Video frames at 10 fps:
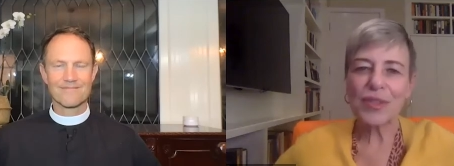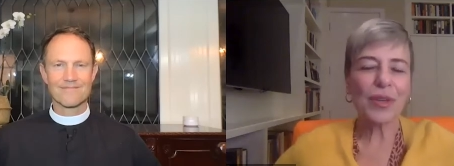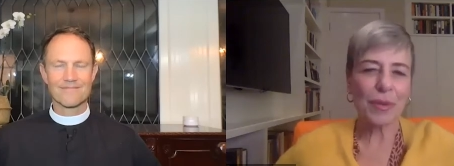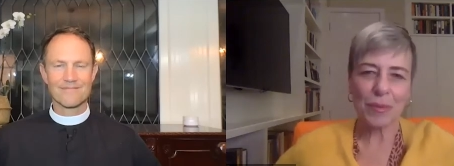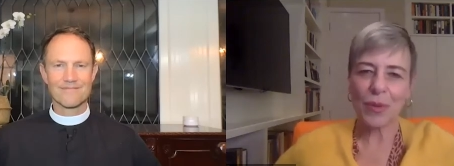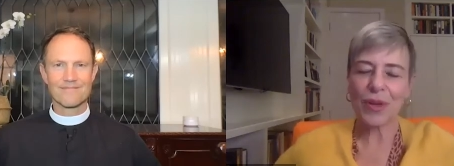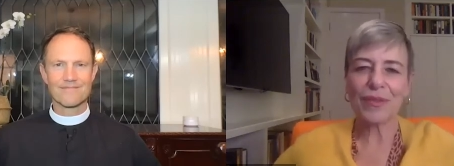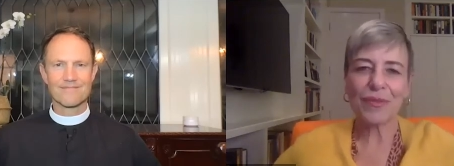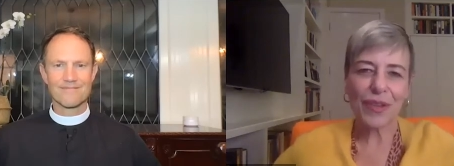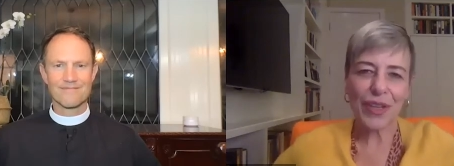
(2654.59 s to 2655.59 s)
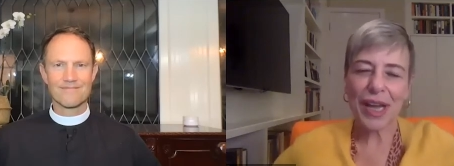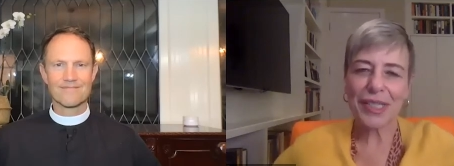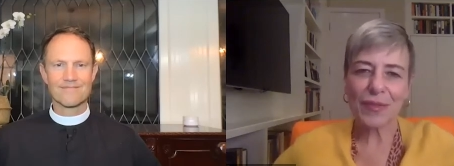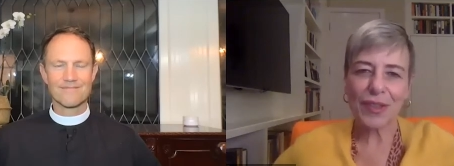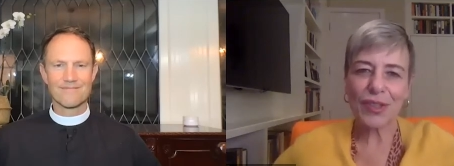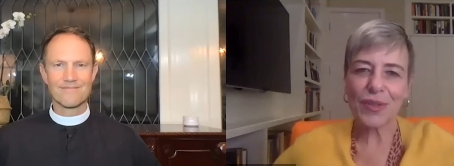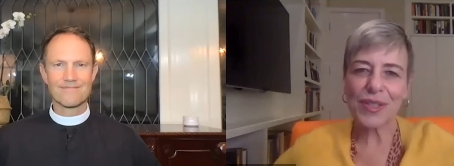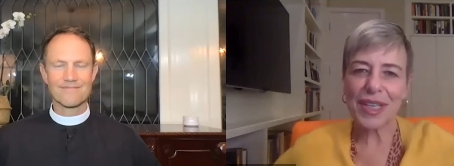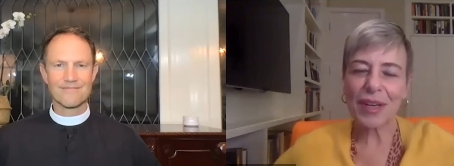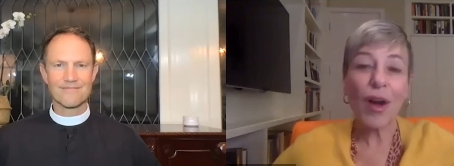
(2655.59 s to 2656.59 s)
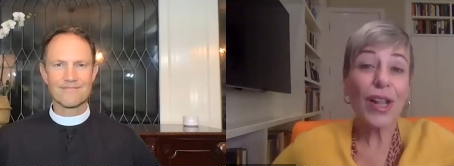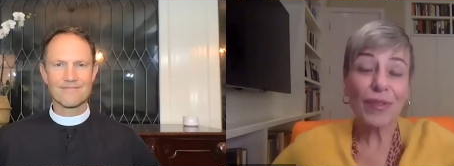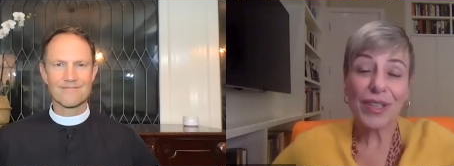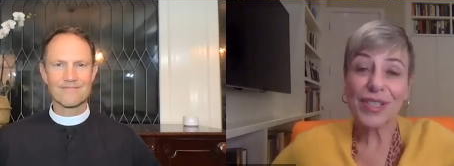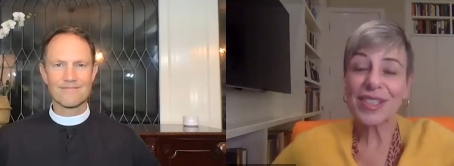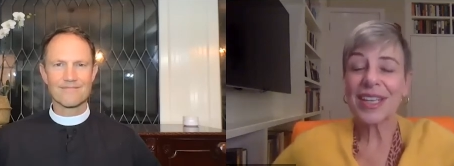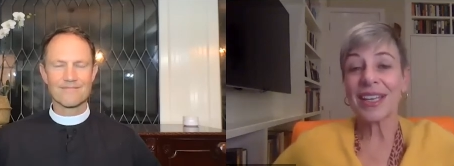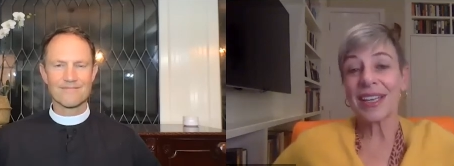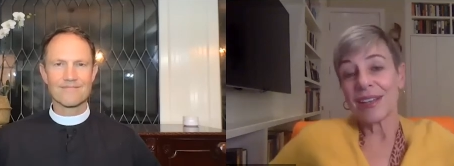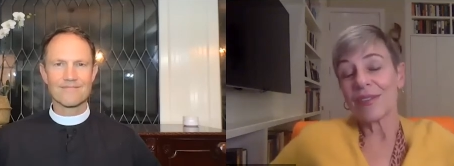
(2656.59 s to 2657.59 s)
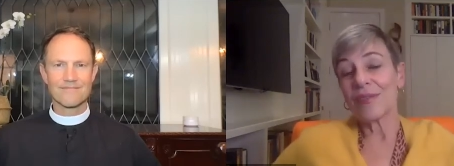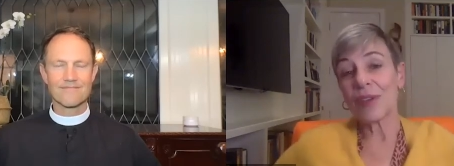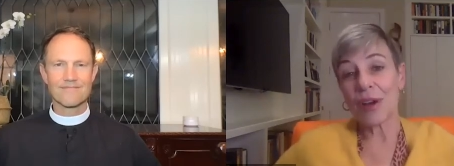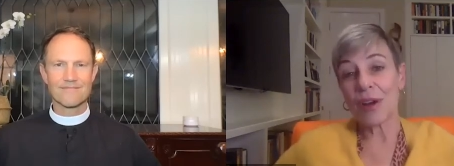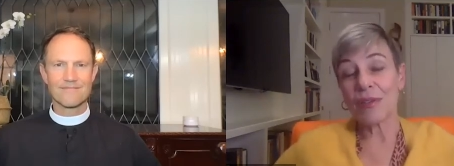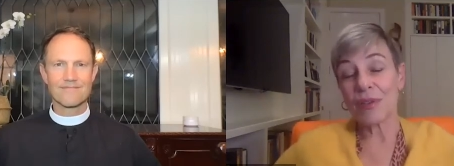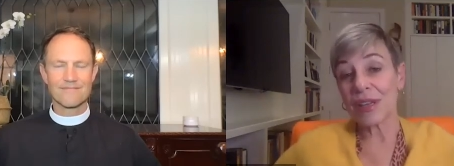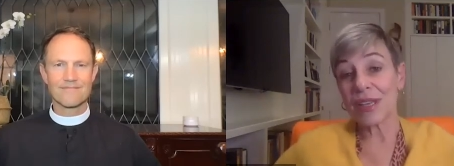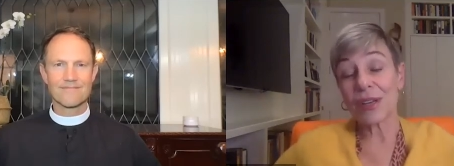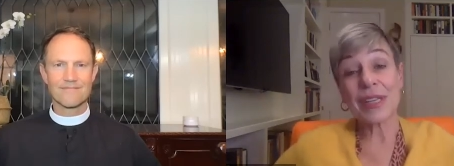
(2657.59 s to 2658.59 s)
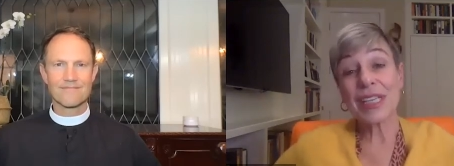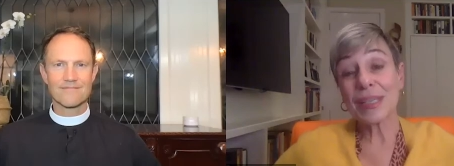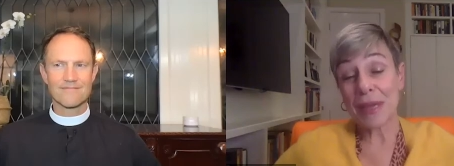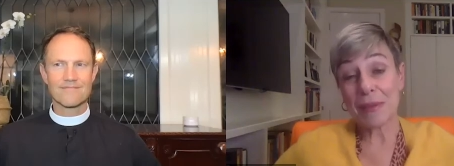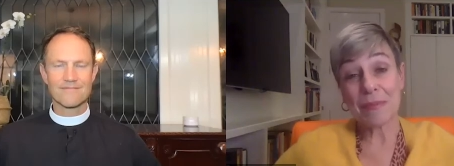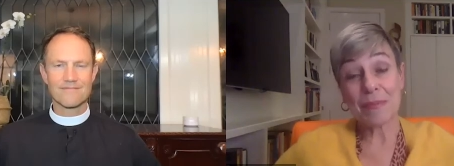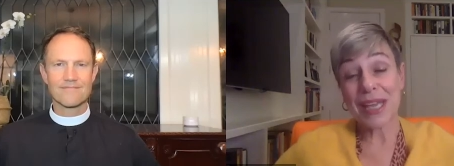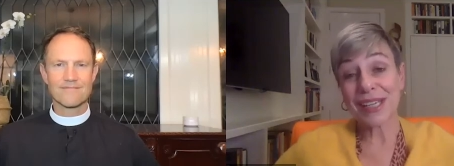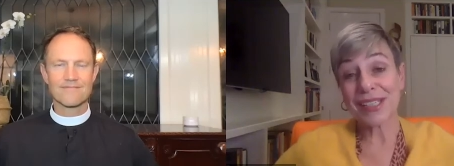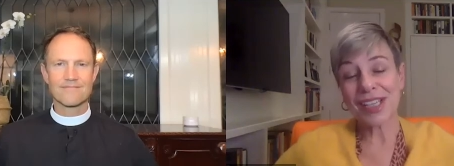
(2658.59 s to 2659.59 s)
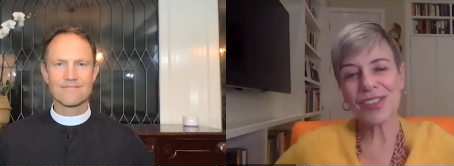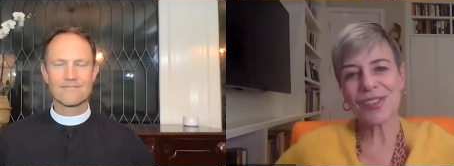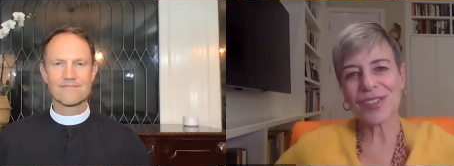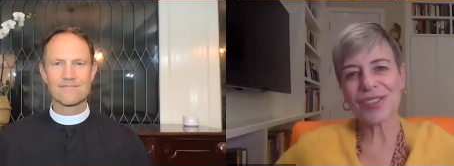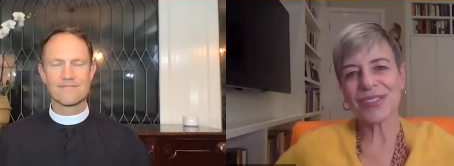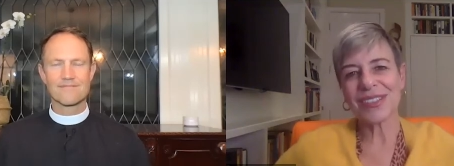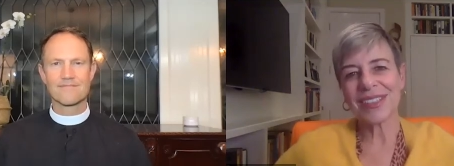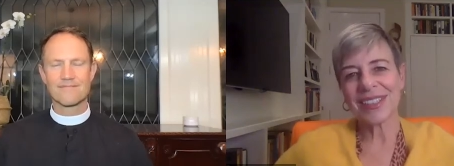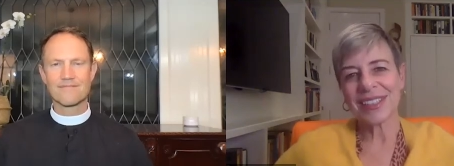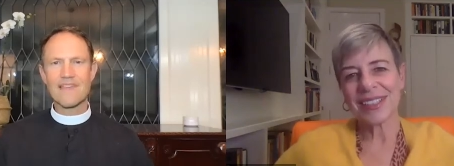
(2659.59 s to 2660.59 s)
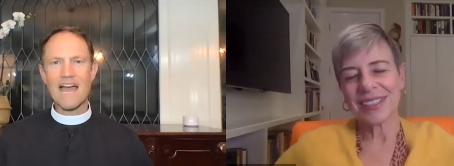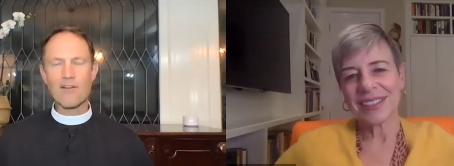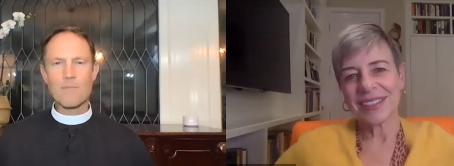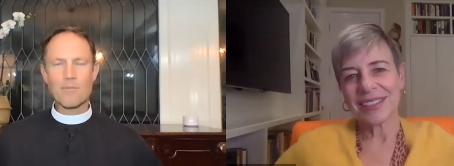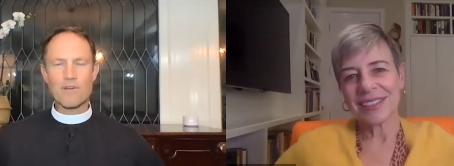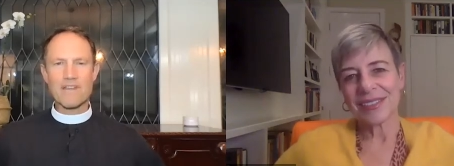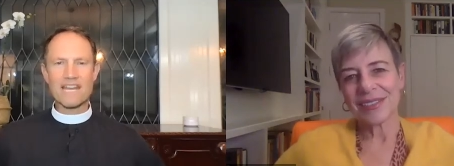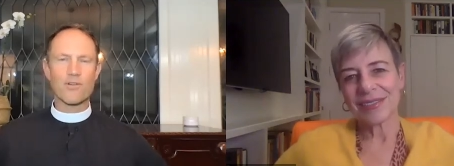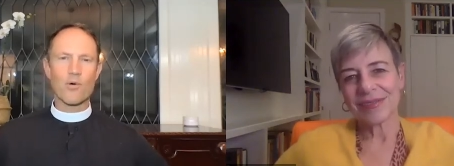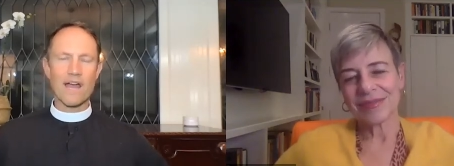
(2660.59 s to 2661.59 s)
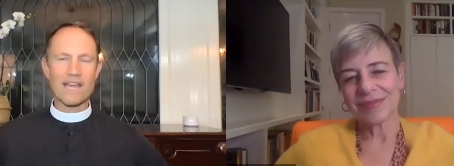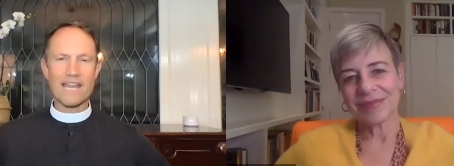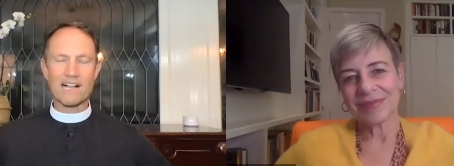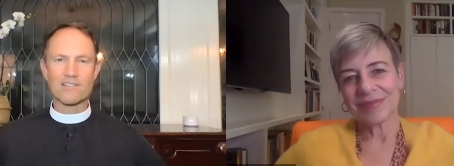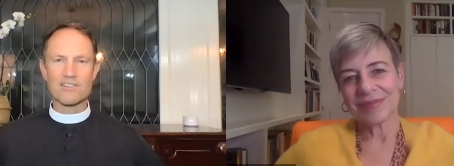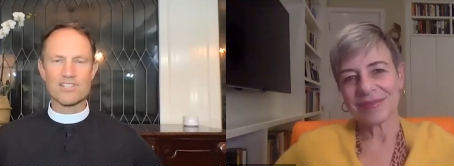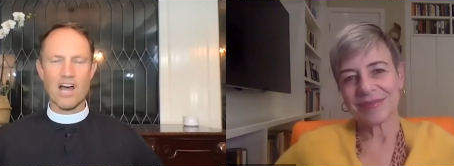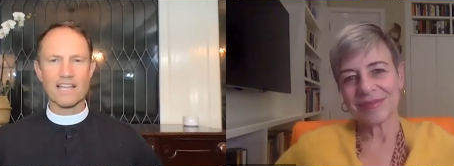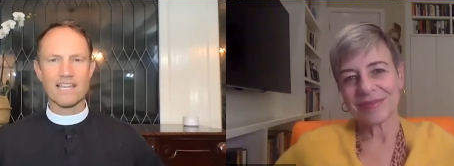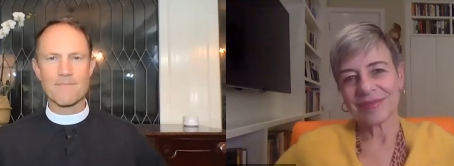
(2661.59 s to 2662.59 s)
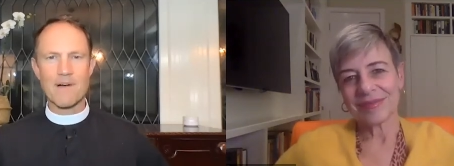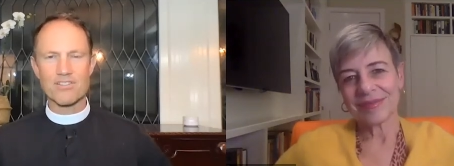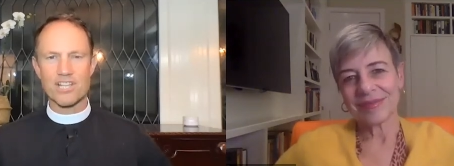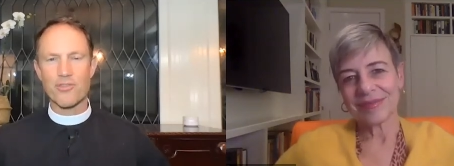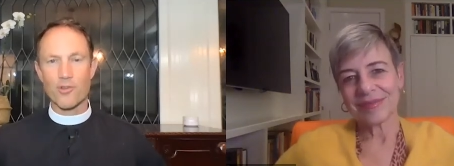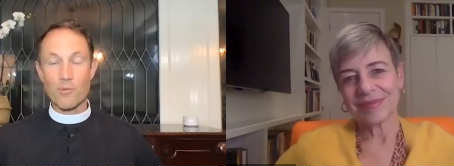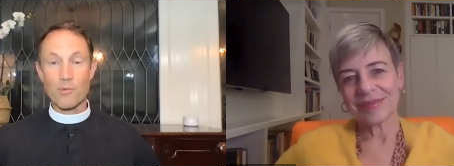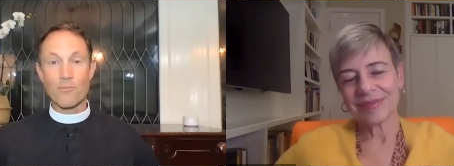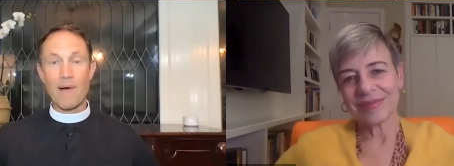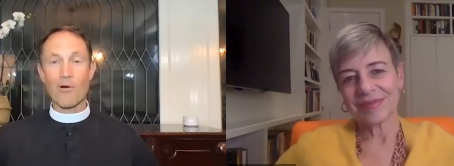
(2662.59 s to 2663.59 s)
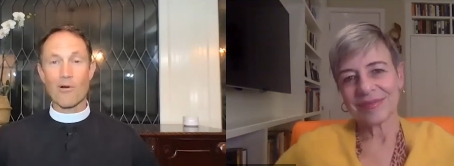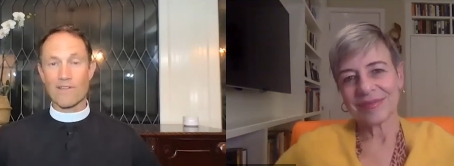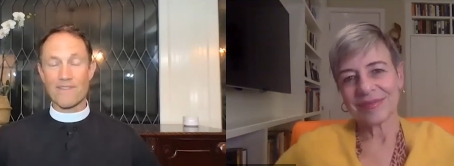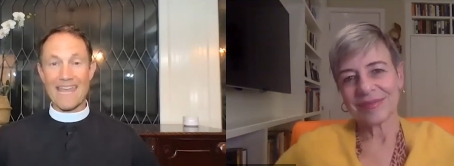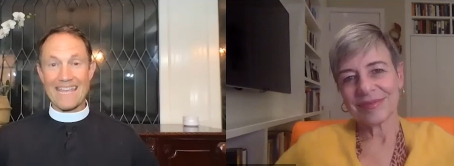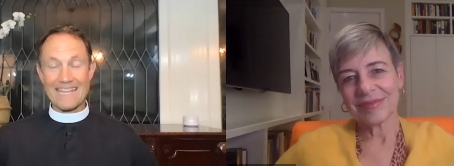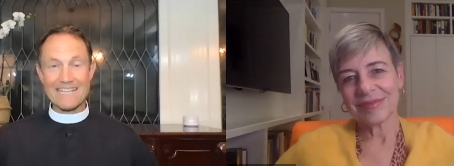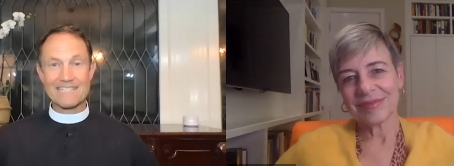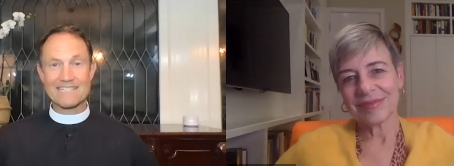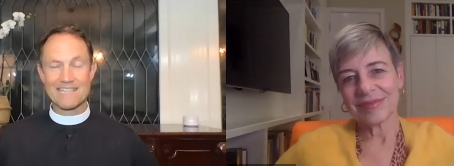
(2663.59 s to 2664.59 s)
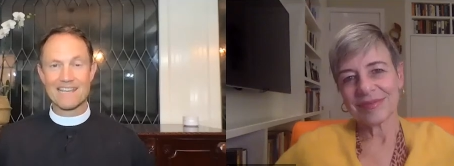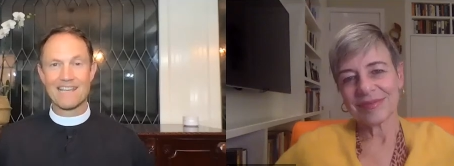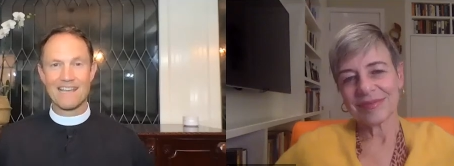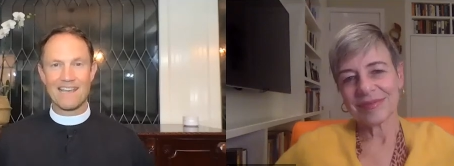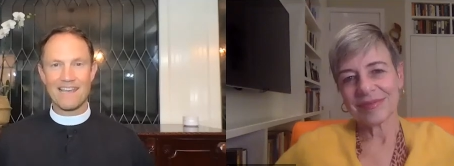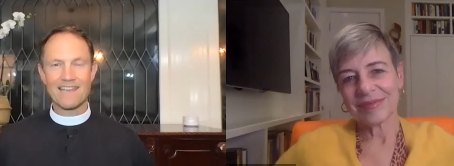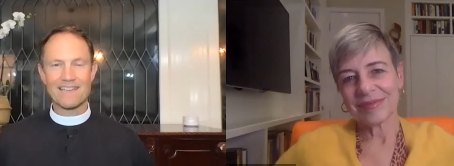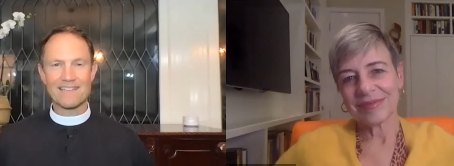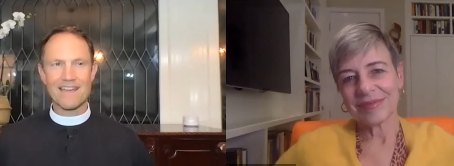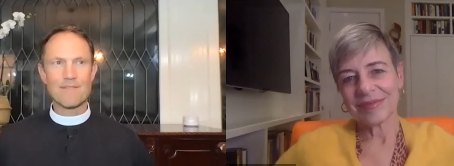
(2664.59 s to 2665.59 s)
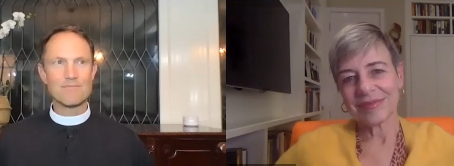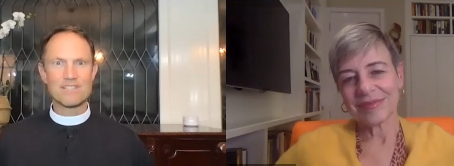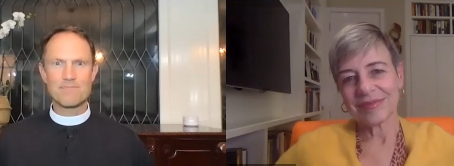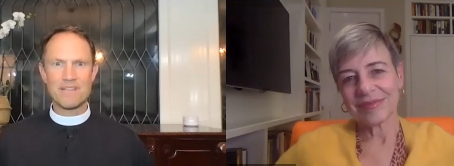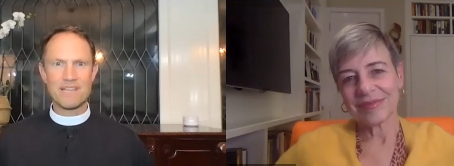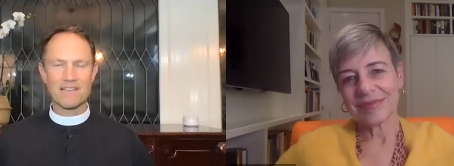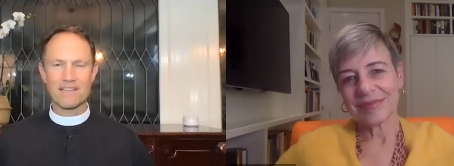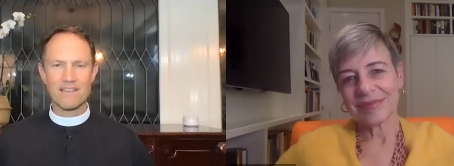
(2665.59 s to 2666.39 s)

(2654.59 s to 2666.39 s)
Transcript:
Speaker 1: so important for the kinds of issues that all of us are, you know, need to pay paying attention to.
Speaker 2: Yeah, I remember Native Hawaiian elders talking about geothermal power in the 80s, and um, just being